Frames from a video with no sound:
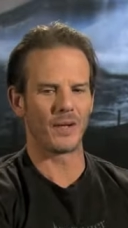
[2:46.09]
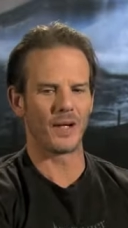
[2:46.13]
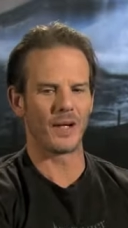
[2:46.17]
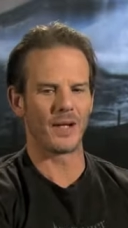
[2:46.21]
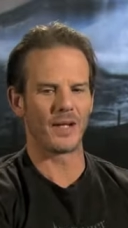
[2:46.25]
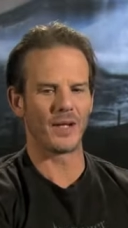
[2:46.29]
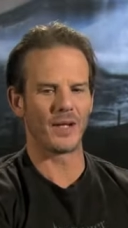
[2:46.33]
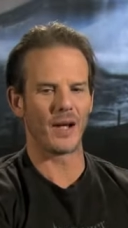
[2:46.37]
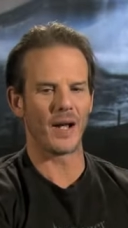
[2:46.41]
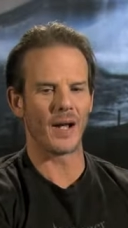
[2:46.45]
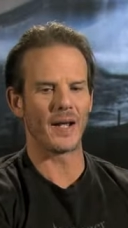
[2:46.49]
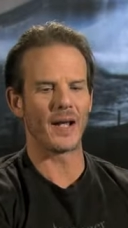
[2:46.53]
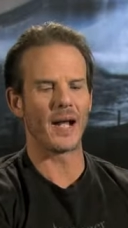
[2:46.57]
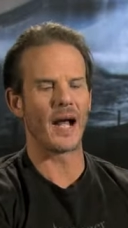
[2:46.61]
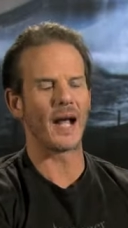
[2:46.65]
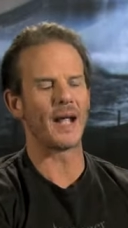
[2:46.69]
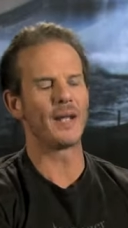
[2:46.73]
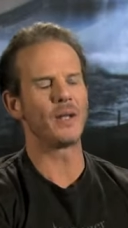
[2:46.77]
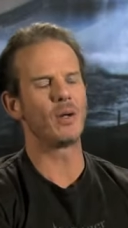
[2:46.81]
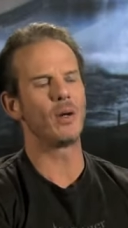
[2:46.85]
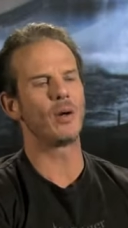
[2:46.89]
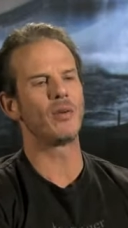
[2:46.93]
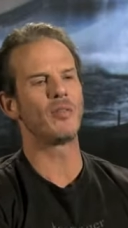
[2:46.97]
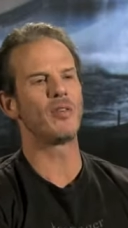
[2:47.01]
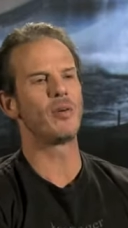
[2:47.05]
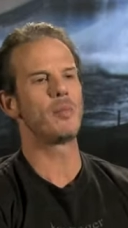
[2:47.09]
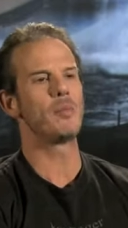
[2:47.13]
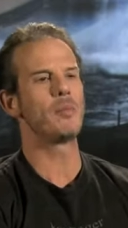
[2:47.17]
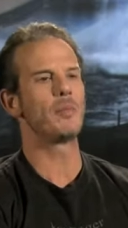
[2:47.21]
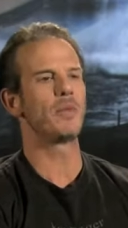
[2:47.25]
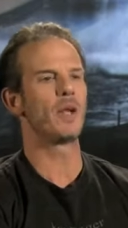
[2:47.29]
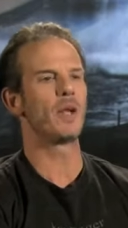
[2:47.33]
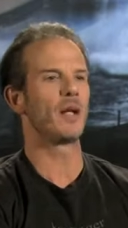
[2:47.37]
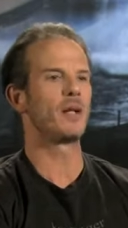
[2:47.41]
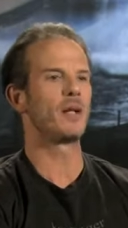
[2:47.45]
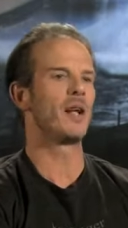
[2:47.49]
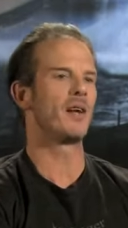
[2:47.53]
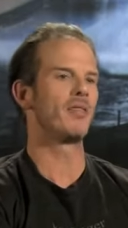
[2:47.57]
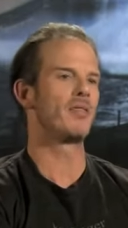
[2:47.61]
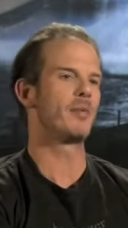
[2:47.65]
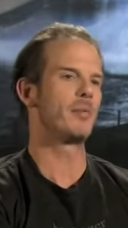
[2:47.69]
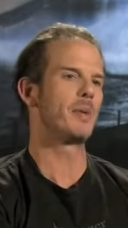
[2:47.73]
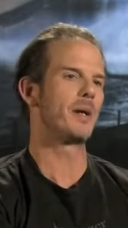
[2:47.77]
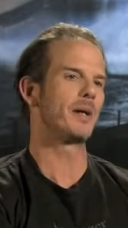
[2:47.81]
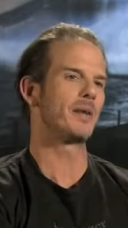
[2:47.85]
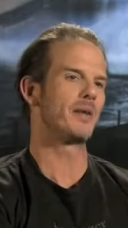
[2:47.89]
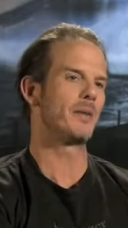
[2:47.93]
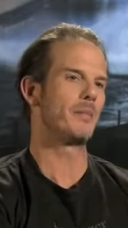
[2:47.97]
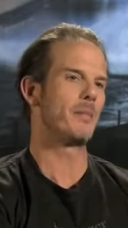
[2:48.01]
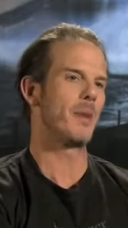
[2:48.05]
you know, I know enough
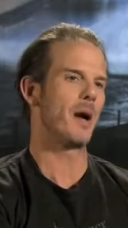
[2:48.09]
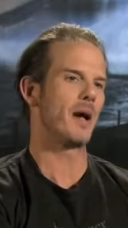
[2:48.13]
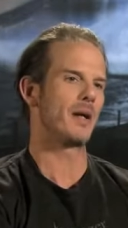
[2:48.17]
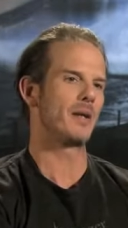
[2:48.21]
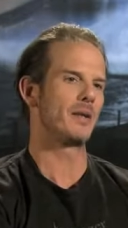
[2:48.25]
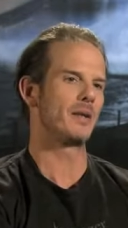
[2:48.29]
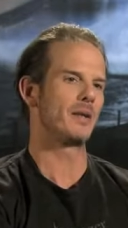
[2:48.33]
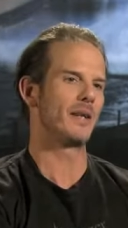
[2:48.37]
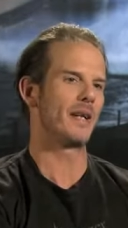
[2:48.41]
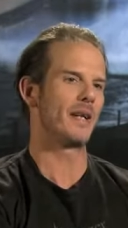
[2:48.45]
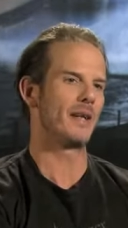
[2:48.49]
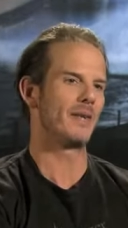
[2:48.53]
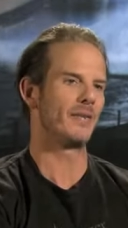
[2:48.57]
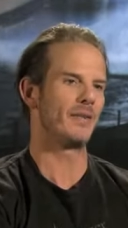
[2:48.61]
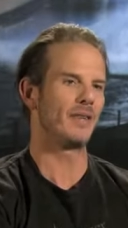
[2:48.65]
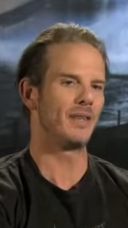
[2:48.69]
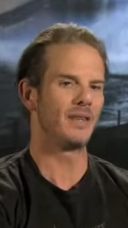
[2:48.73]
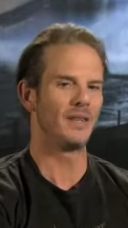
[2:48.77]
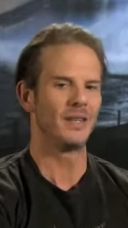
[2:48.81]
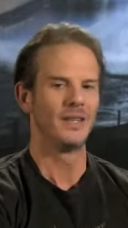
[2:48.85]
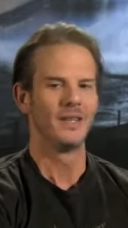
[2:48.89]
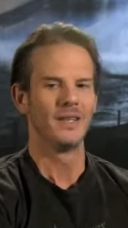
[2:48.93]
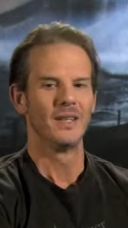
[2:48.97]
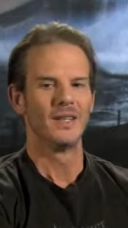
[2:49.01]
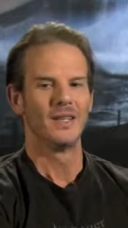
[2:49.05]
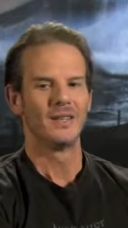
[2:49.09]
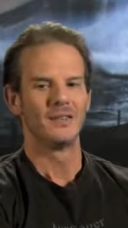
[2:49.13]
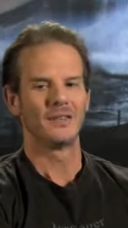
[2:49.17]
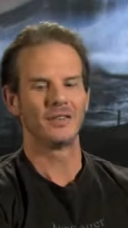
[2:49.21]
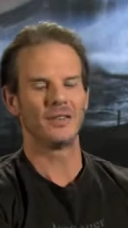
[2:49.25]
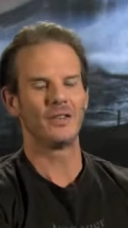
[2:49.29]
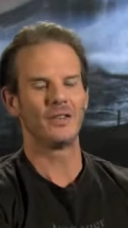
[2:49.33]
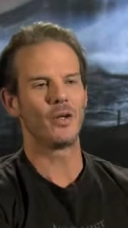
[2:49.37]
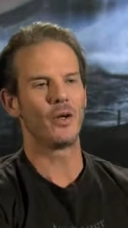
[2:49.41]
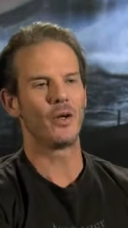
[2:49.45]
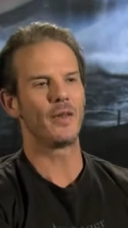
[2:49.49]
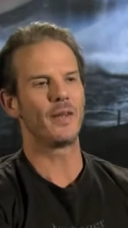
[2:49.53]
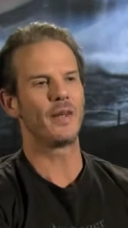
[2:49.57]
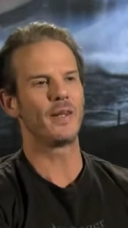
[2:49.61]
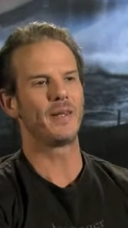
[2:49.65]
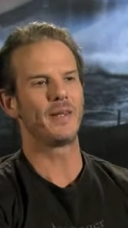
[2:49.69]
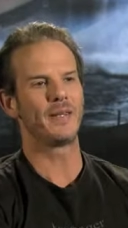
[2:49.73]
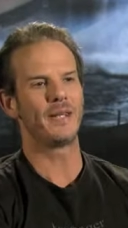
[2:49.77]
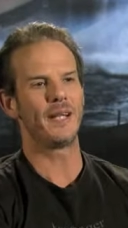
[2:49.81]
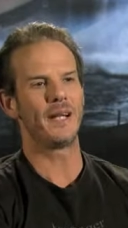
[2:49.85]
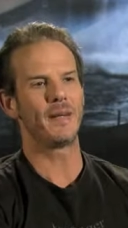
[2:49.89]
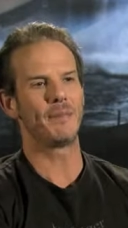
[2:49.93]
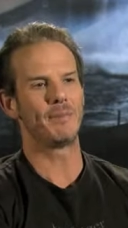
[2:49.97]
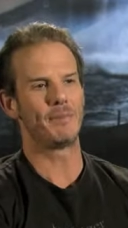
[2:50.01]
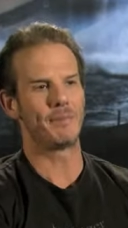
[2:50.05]
about the modern Navy to know that,
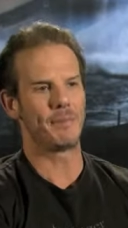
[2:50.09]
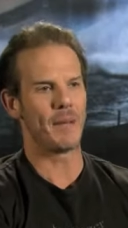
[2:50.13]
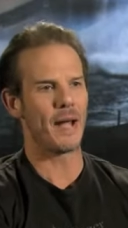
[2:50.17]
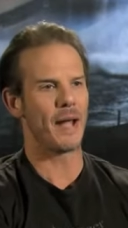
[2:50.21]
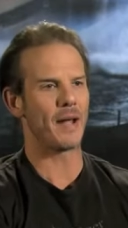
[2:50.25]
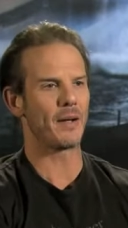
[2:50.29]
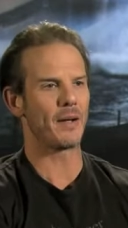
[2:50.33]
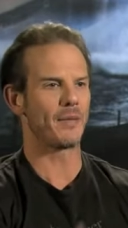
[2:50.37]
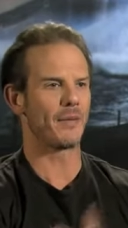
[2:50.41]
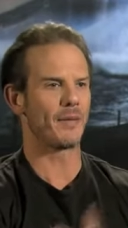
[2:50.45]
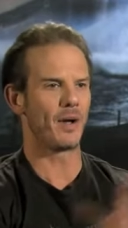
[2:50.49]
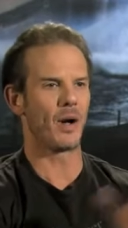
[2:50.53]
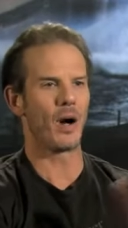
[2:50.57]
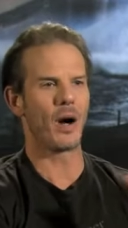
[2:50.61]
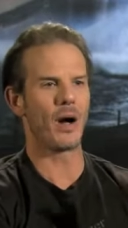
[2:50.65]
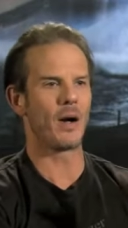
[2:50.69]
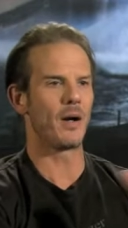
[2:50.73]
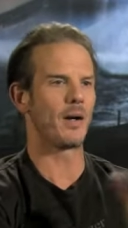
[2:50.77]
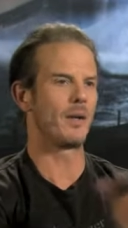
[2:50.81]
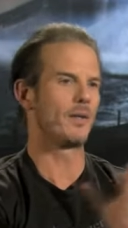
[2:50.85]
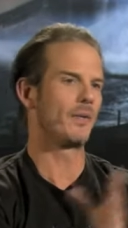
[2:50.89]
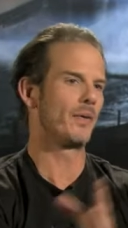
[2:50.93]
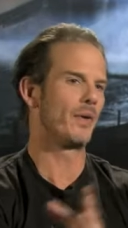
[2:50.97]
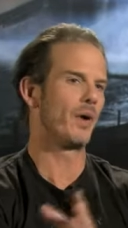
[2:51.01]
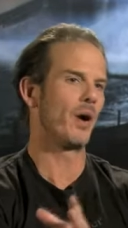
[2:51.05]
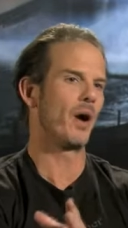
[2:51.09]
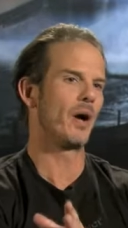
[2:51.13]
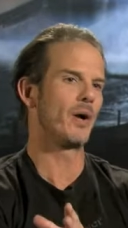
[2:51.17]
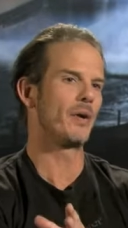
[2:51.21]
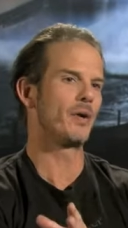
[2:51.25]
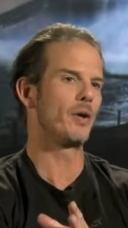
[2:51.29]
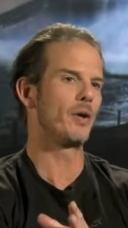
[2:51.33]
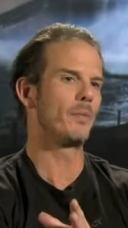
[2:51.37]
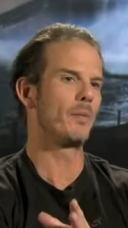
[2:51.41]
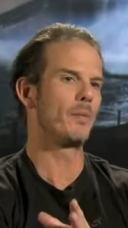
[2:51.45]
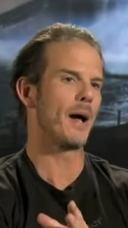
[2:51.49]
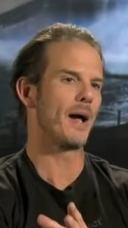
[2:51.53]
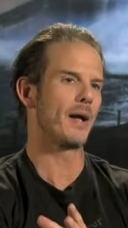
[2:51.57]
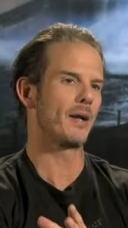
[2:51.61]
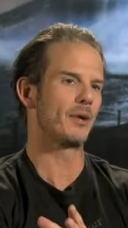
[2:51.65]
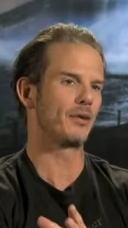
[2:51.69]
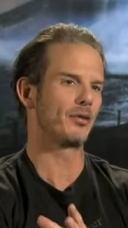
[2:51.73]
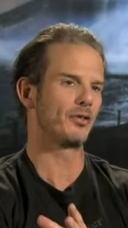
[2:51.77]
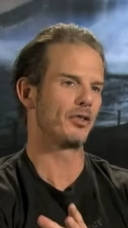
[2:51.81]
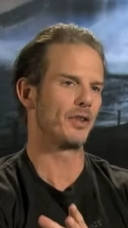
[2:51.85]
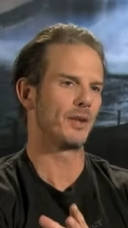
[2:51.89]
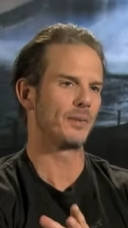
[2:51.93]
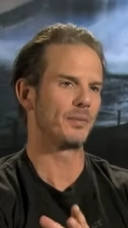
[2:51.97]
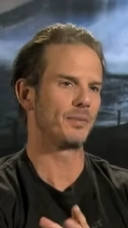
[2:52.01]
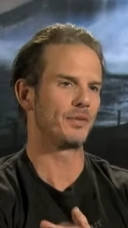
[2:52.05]
yeah, there are no
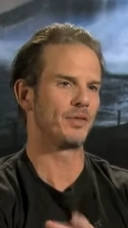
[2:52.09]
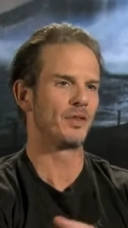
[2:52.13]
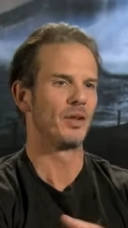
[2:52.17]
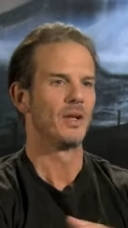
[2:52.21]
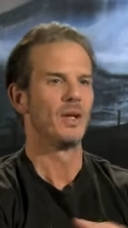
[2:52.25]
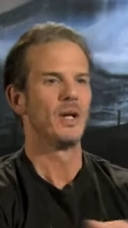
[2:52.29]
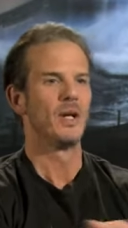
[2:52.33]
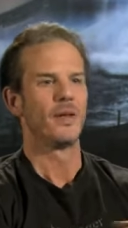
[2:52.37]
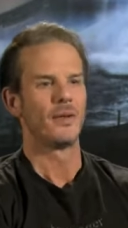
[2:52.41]
battleships.